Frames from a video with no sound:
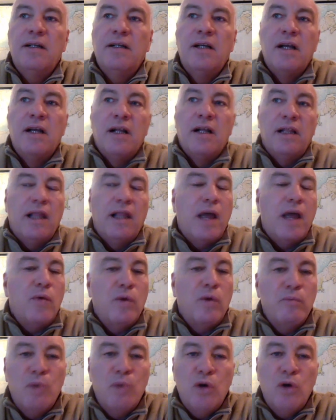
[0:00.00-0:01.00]
they were
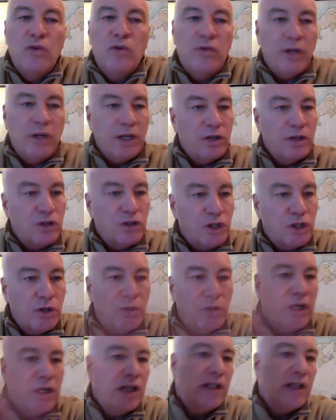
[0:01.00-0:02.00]
moving and
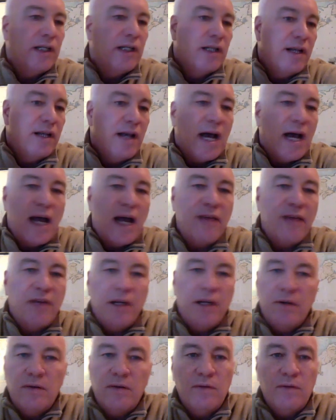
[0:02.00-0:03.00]
shooting and
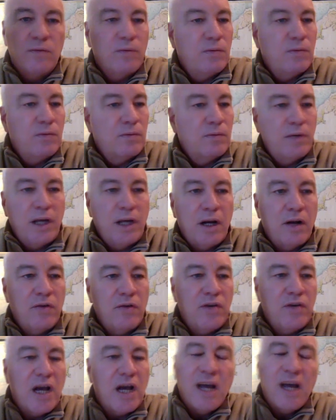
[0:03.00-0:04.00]
diving
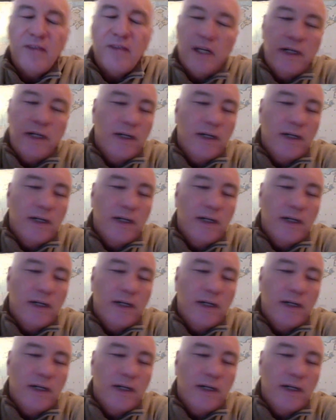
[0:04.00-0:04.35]
gun